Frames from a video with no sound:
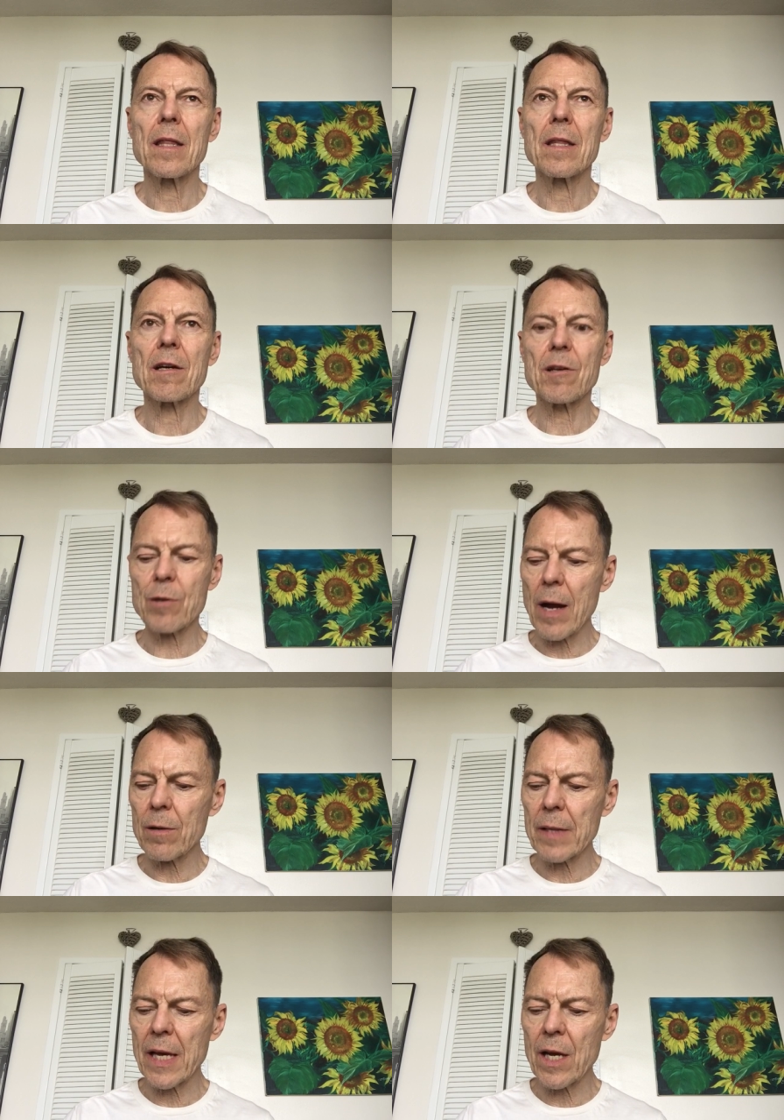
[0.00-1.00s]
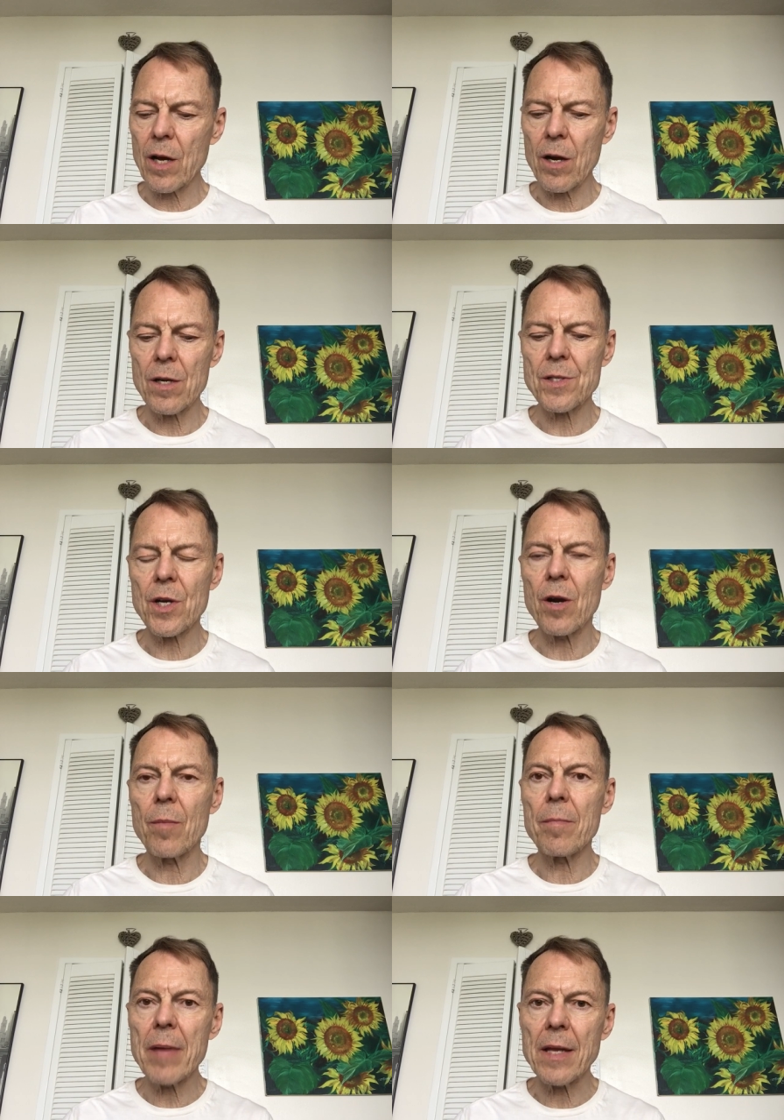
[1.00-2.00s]
the Crowley cards are
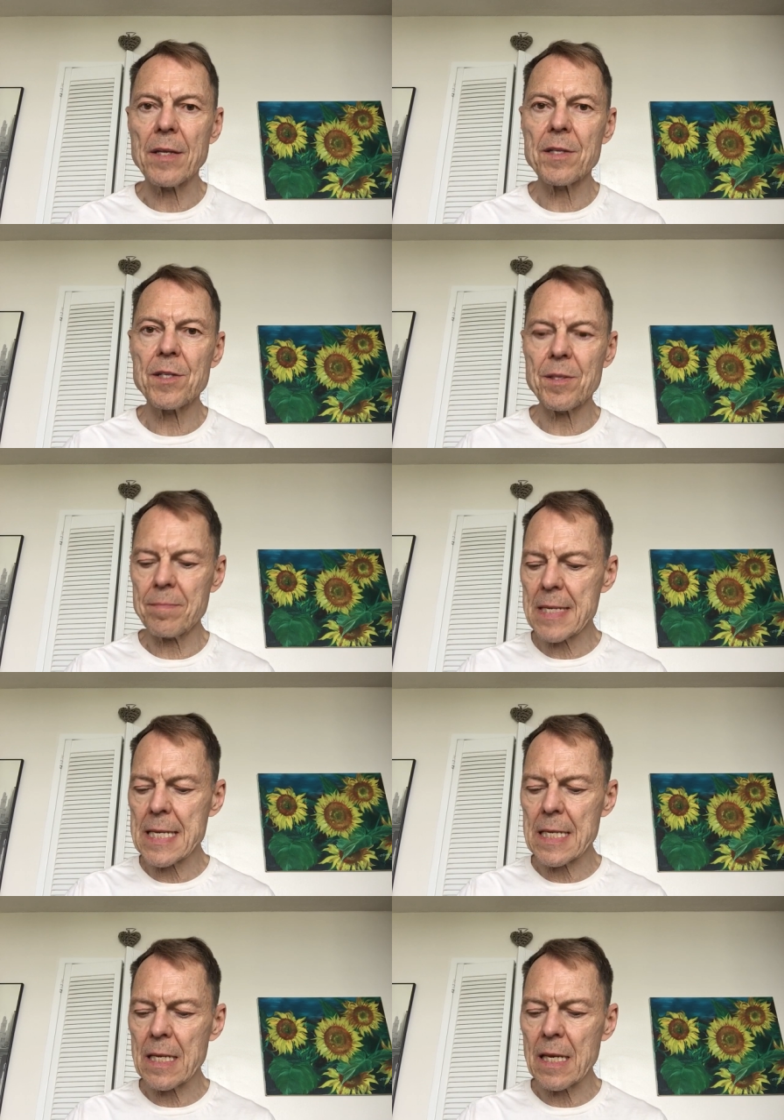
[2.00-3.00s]
meant to mean.